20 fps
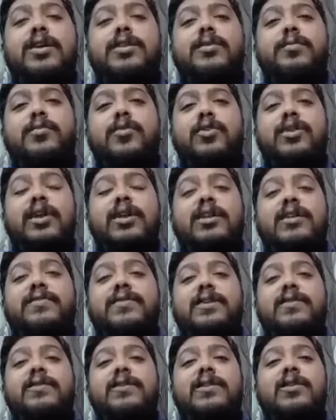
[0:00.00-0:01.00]

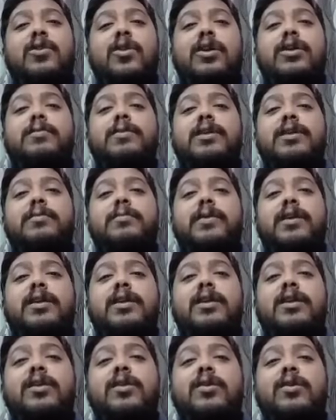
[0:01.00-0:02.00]
productivity will not be
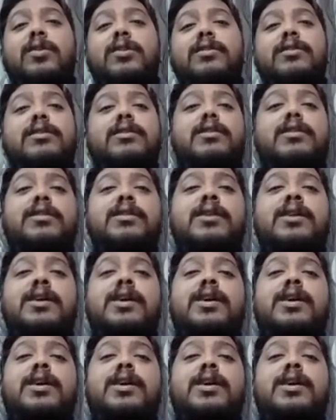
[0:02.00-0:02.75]
dependent on the